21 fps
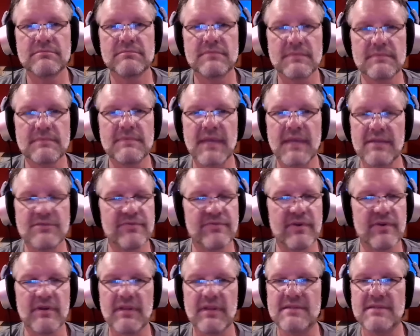Yeah, it's the
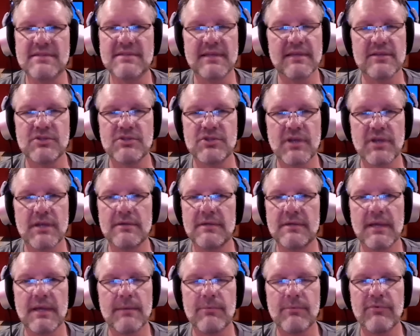very last thing in the chain.
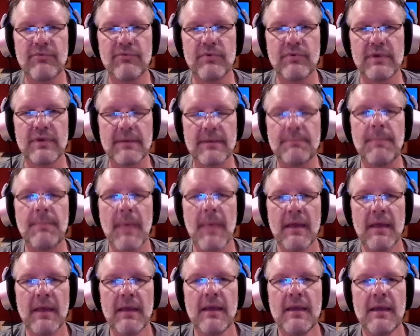Yeah, before.
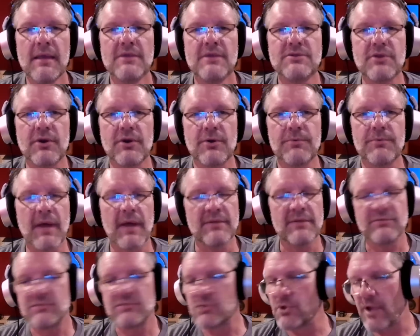So I
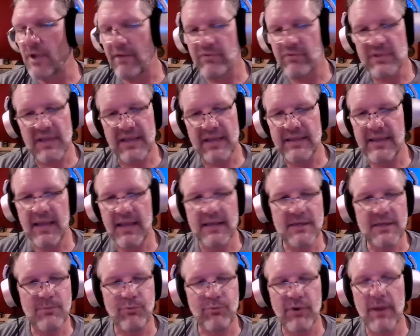do everything I can
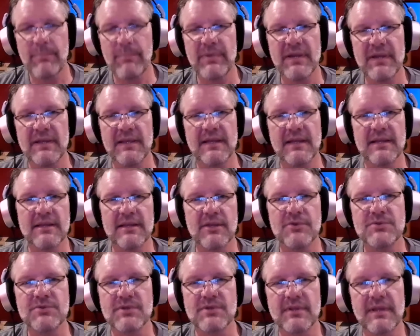to prep it and get it
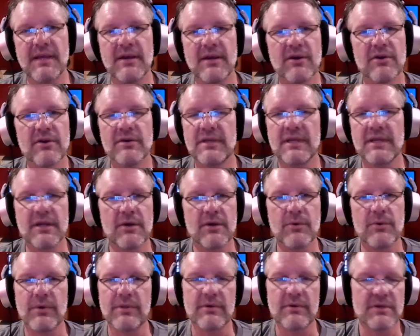close to there,
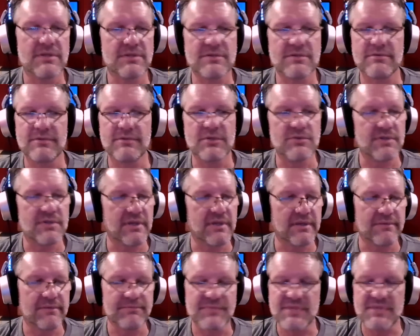whether it's using
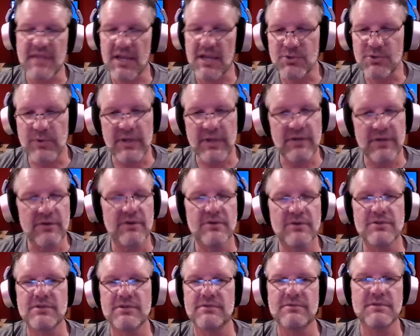
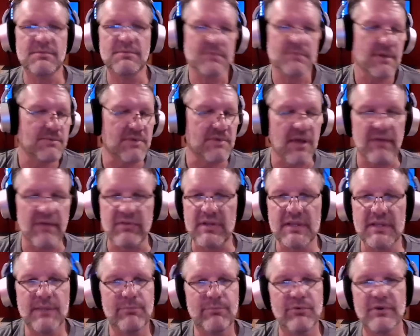saturators, and sometimes I'll have a
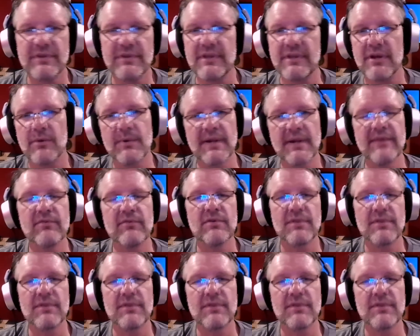clipper in there or whatever.